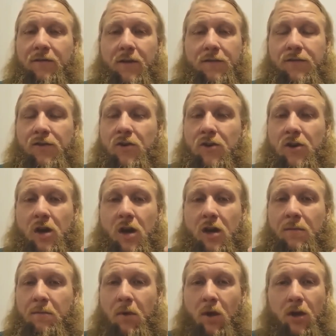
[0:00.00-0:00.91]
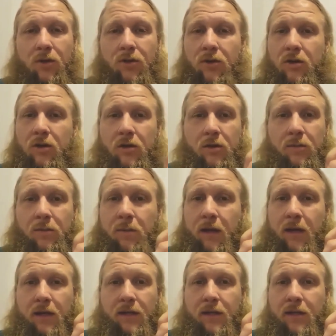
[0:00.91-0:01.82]
If you're not bothered
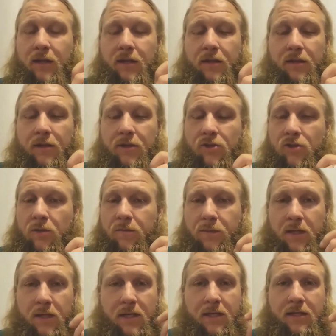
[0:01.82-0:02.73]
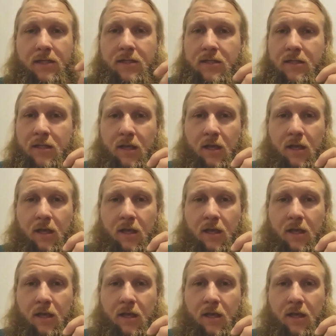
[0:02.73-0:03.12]
by the drippiness